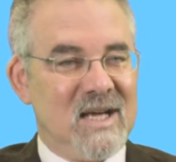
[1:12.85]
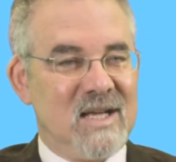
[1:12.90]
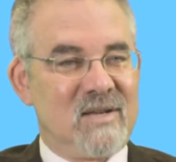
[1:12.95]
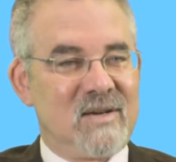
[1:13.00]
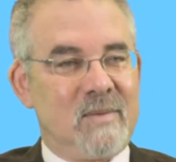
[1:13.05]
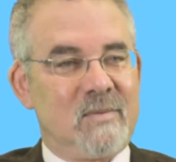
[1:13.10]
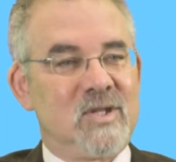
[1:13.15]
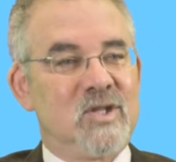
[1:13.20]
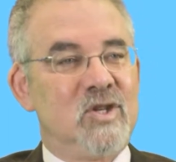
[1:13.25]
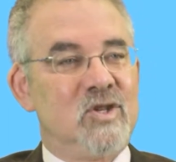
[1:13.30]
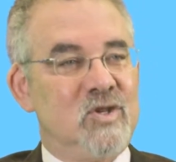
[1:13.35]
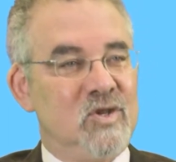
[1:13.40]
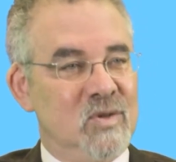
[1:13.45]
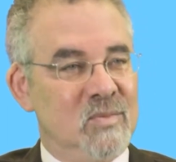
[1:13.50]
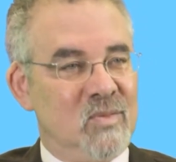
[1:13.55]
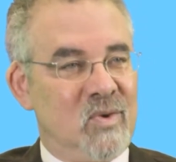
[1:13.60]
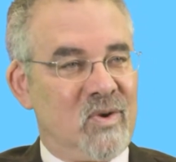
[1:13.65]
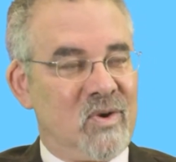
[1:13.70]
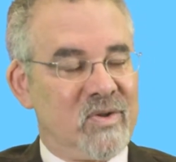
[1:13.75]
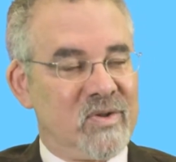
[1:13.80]
They're able to do
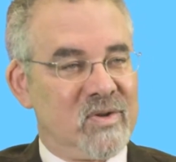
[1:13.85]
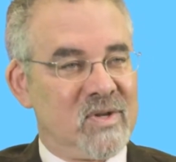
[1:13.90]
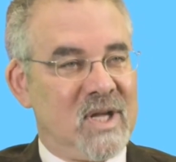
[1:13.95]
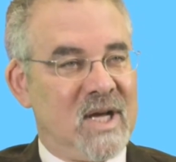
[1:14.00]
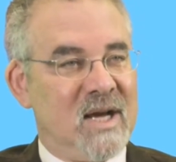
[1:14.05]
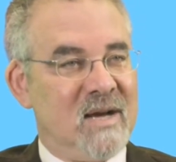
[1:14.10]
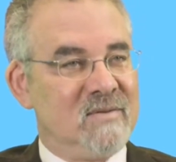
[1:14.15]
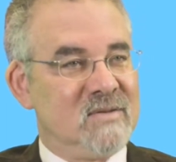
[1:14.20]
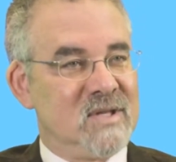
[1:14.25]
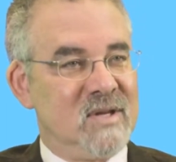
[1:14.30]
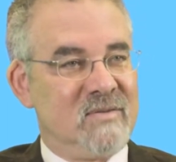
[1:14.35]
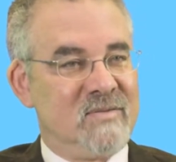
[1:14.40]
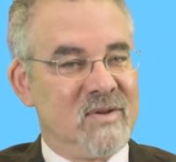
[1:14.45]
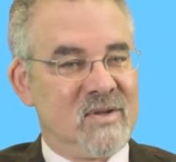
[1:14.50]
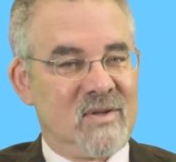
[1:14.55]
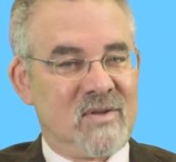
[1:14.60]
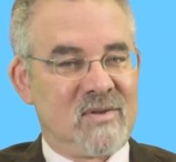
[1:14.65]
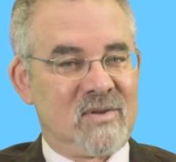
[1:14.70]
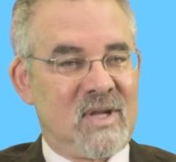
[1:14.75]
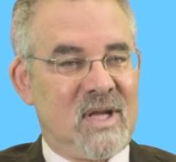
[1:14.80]
more in their lives. They
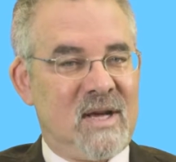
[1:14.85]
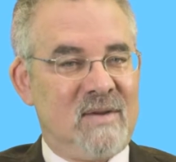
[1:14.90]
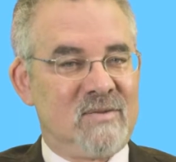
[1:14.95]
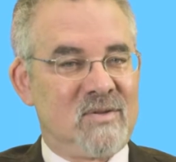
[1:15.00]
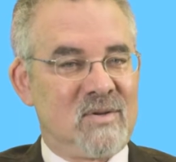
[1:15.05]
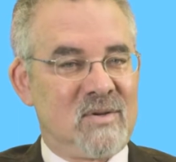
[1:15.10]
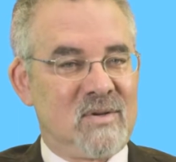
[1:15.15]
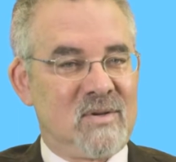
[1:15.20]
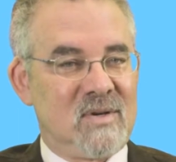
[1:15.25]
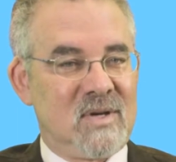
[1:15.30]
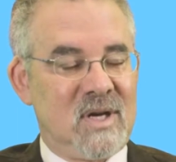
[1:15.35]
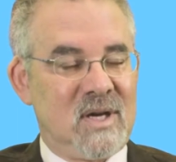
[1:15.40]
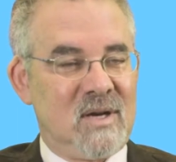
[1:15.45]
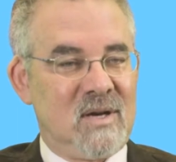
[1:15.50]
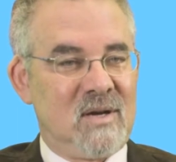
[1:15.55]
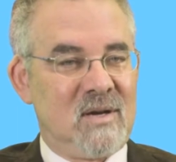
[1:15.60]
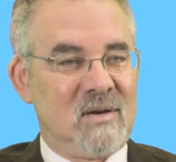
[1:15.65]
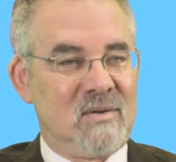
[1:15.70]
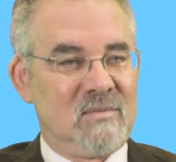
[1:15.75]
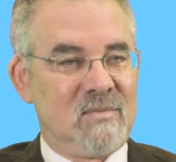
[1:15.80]
feel that their lives
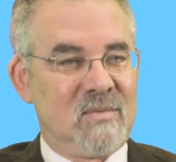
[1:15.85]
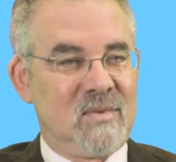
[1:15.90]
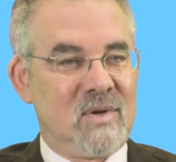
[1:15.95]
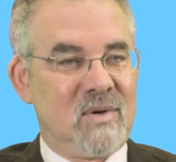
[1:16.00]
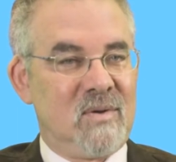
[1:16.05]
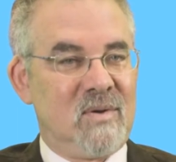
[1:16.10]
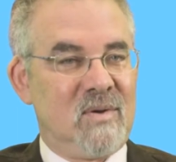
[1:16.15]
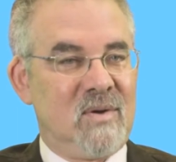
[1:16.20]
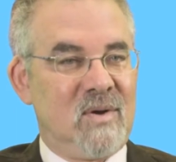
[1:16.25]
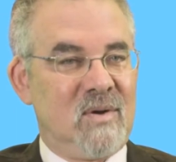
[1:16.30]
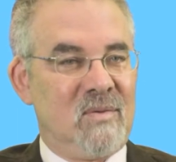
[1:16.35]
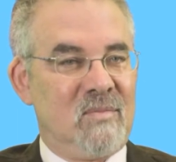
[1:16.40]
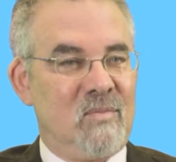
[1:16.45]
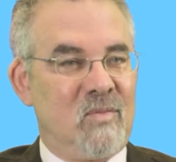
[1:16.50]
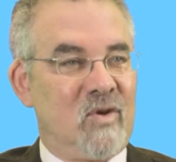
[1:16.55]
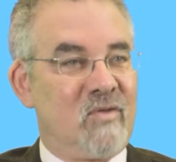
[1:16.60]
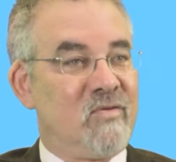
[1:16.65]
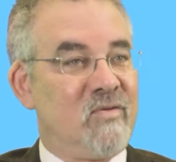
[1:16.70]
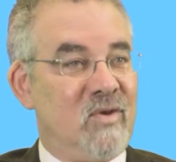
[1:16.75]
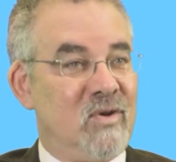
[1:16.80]
are
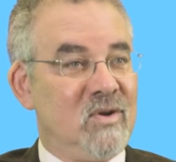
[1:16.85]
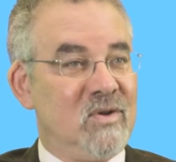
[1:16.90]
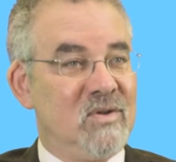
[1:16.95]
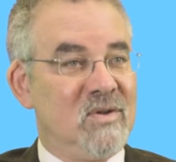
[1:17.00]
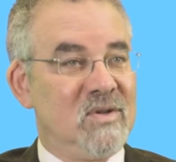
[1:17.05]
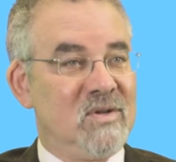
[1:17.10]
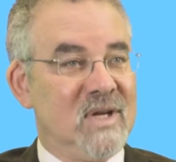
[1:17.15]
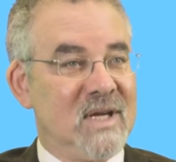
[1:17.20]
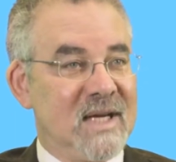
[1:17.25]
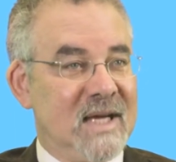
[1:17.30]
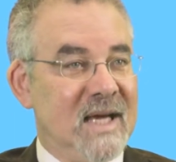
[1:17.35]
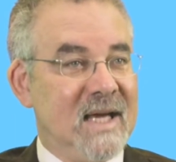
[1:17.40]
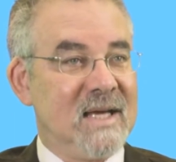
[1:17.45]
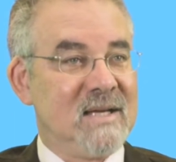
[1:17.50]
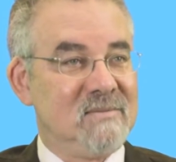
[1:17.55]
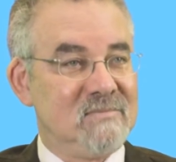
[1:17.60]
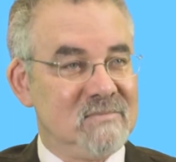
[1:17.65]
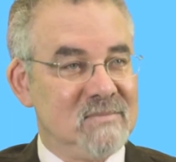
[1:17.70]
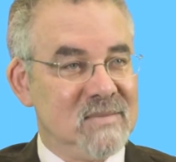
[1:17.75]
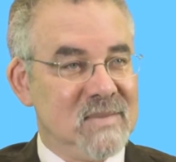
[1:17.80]
more full again.